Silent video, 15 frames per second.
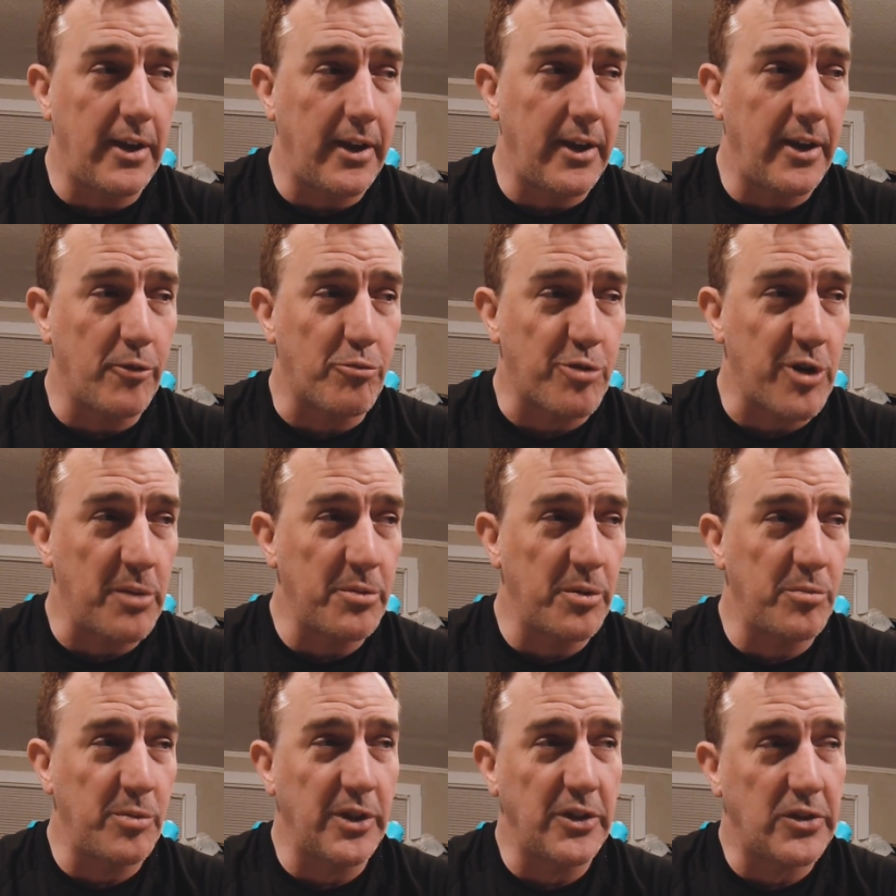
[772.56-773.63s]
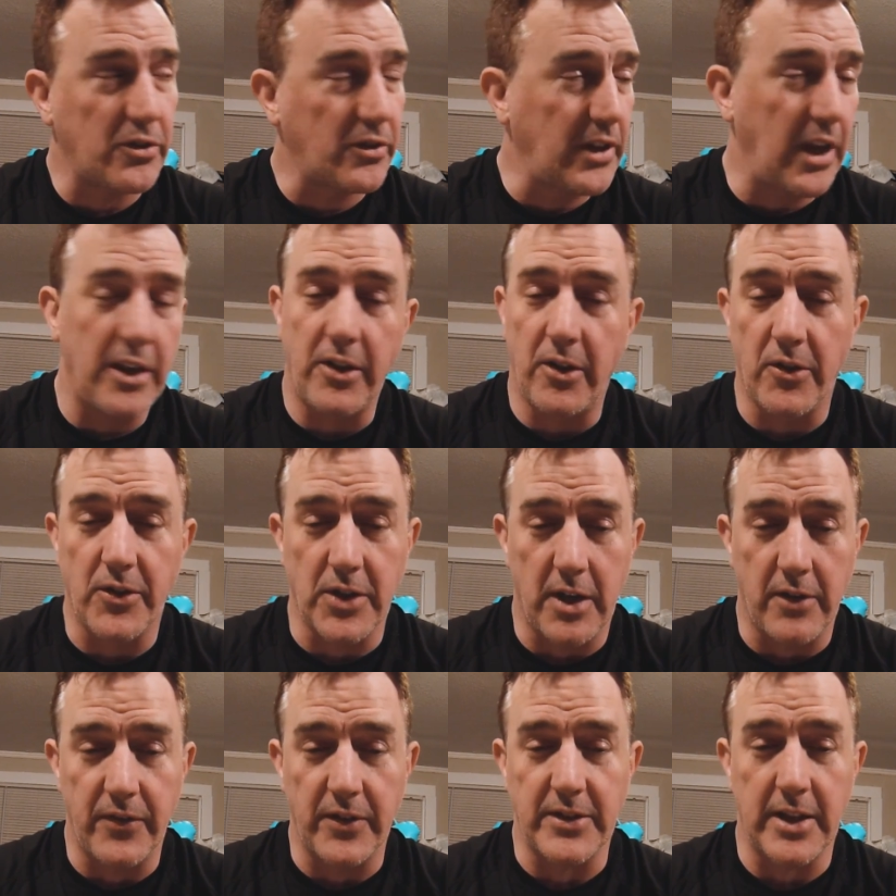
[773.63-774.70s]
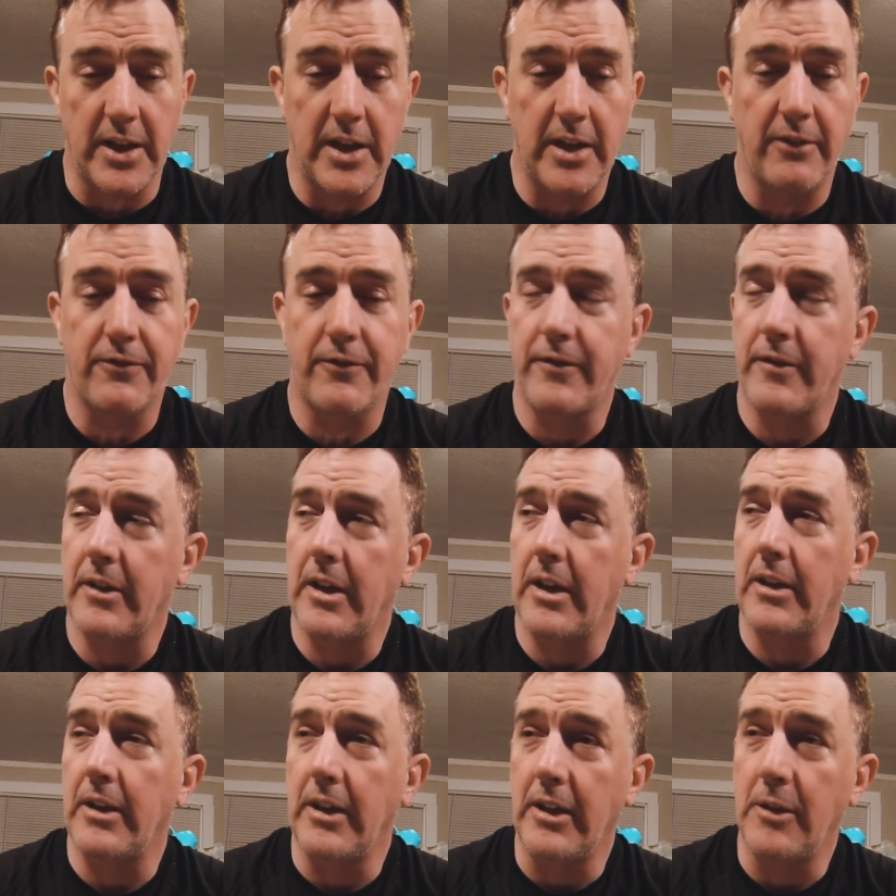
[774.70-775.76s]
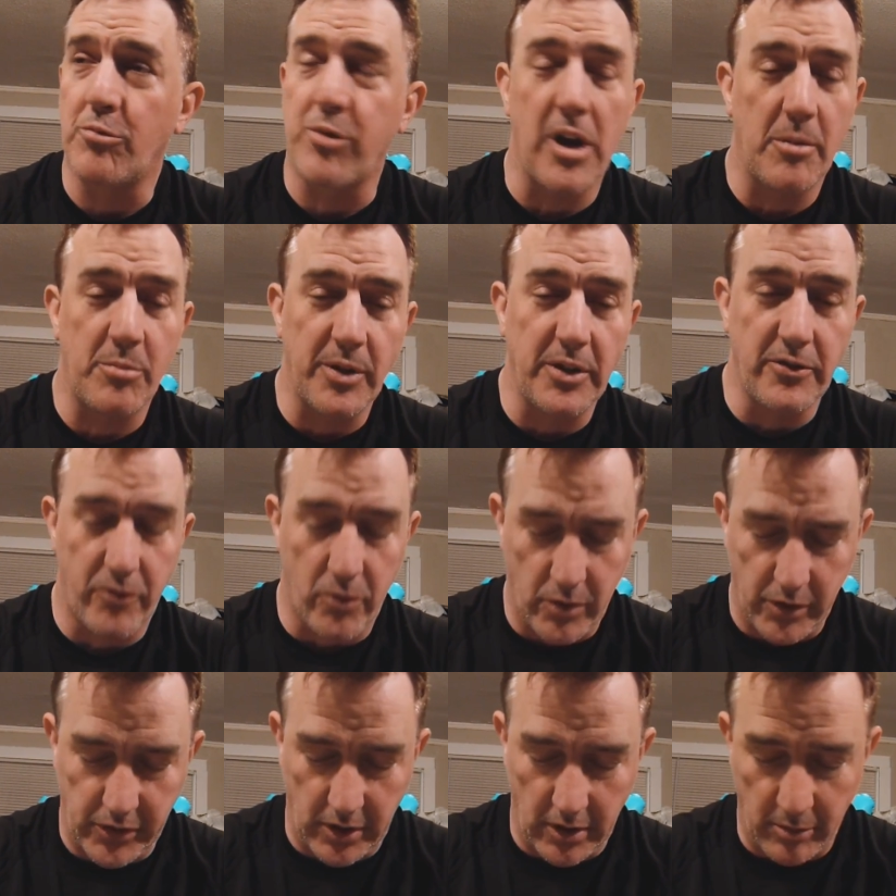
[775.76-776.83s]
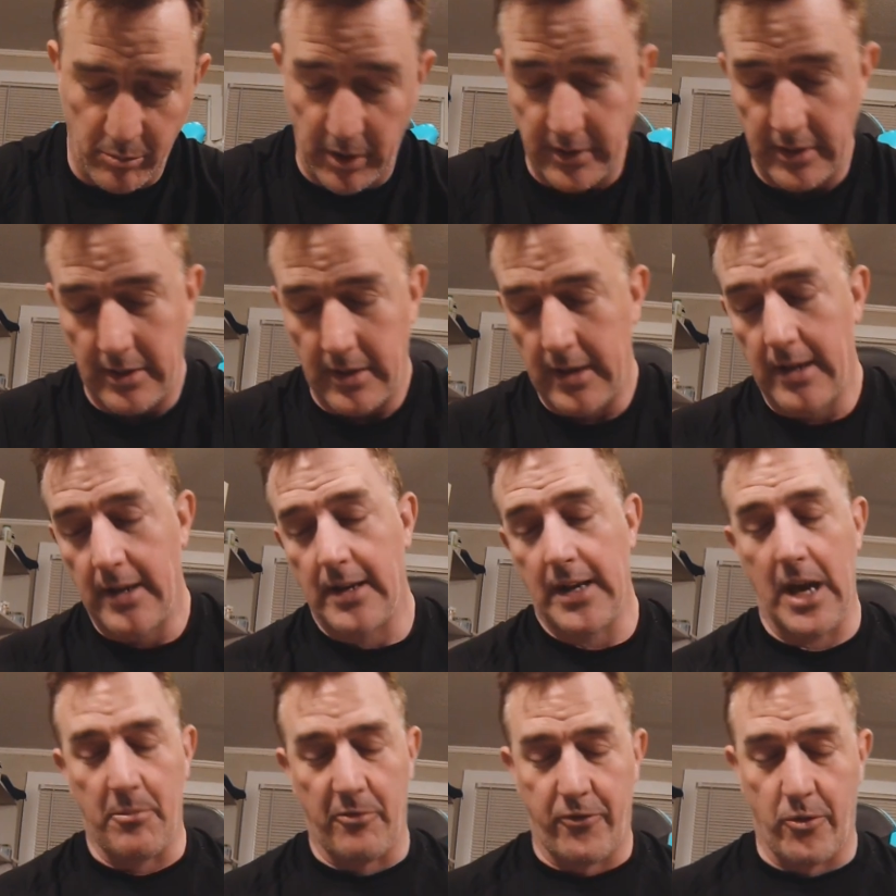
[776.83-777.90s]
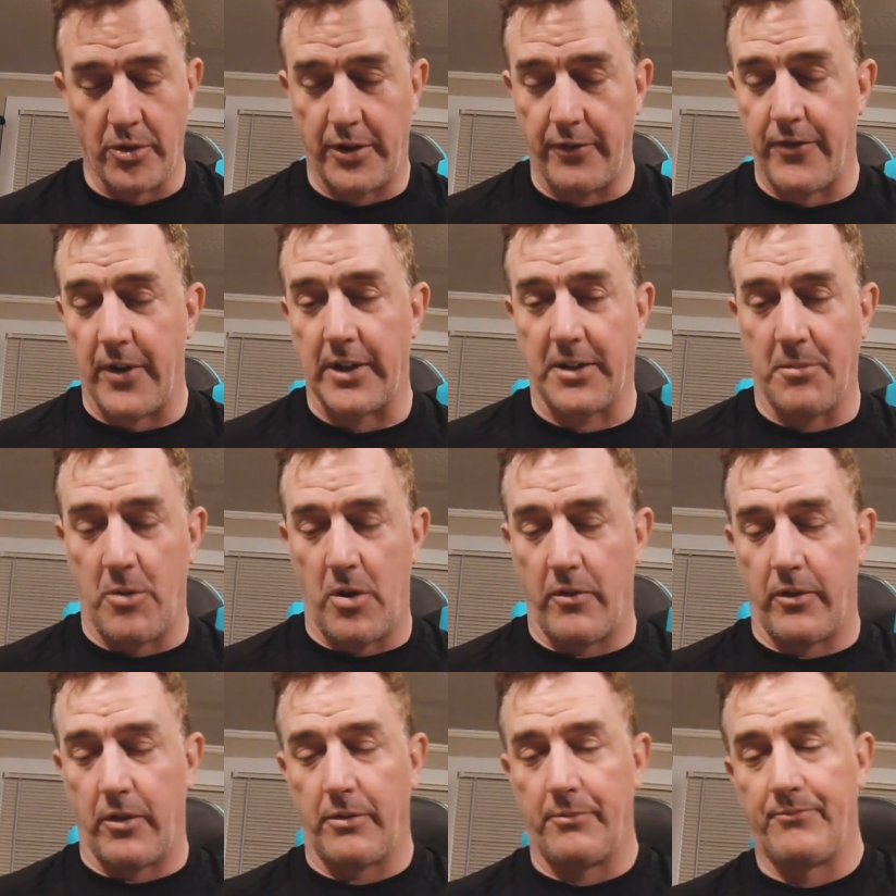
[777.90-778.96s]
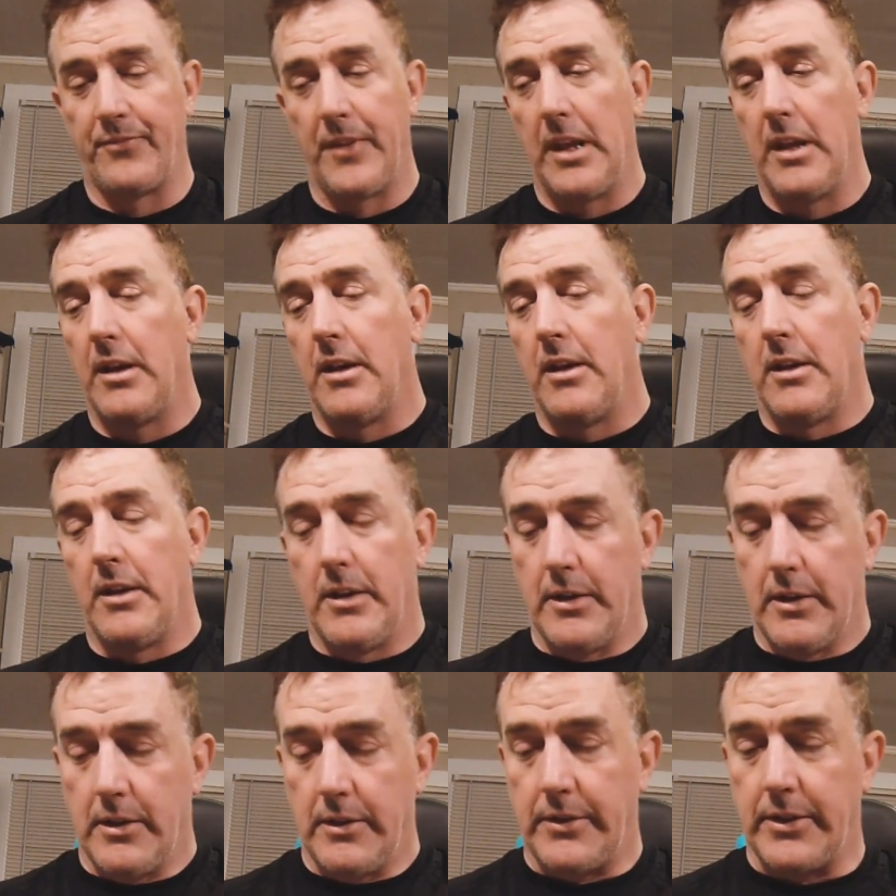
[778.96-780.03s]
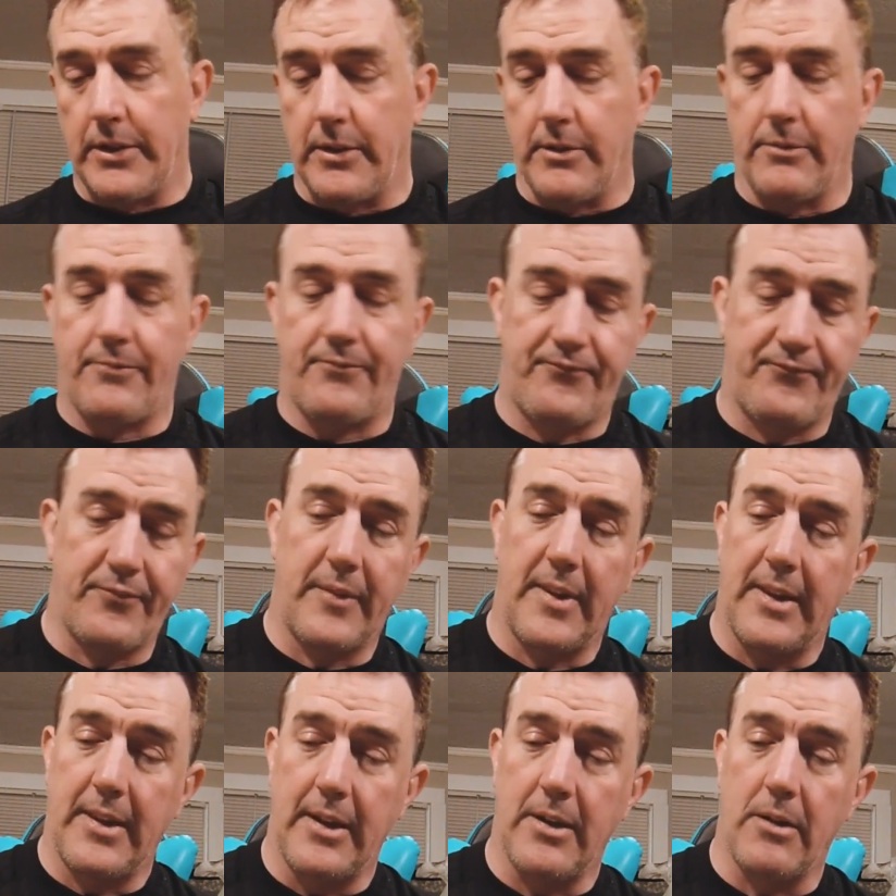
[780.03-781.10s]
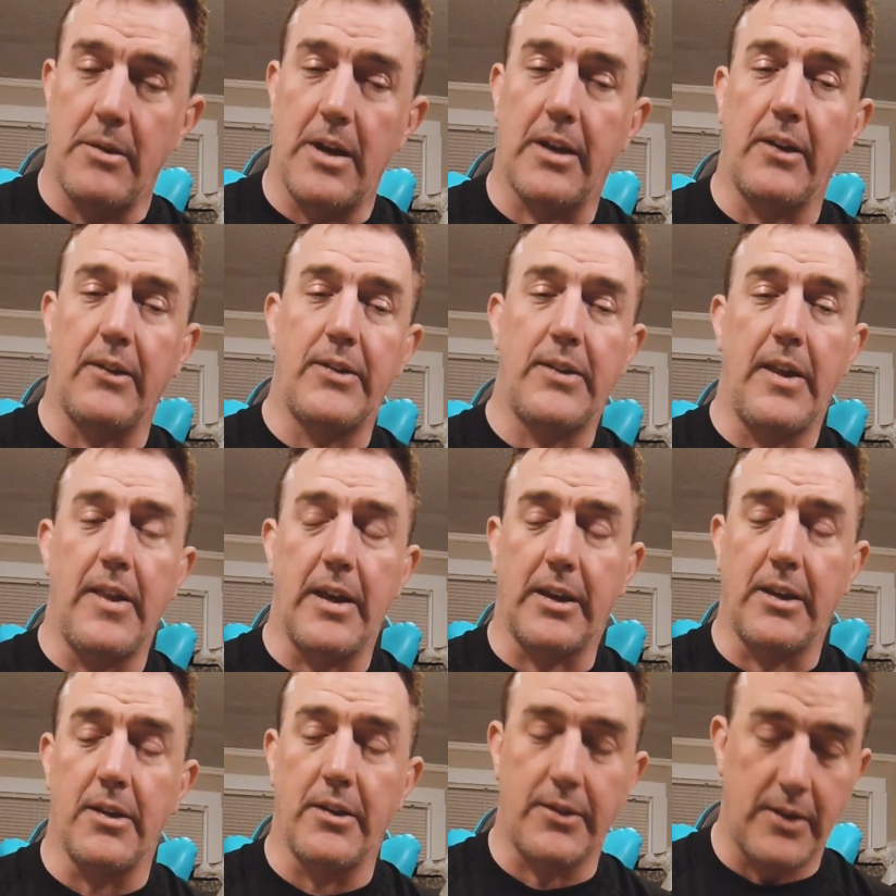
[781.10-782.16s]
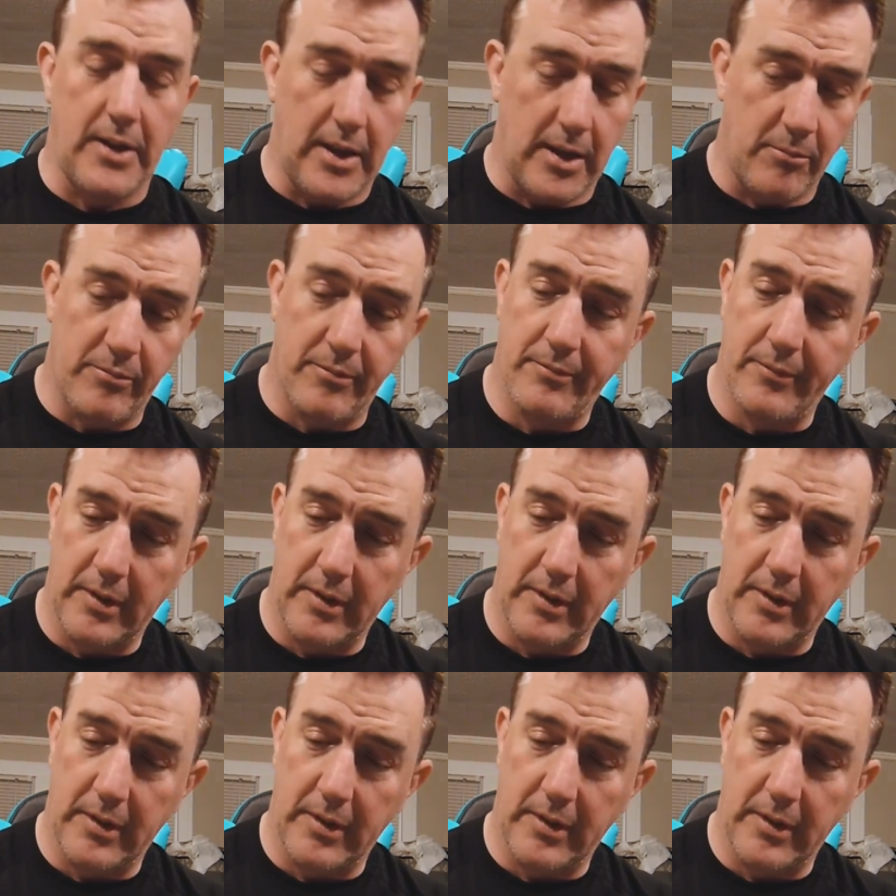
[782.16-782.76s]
and probably took 10 years off his life, and he promptly divorced her, but not before she fucked him over. So, I'm not going to say that cunt's name,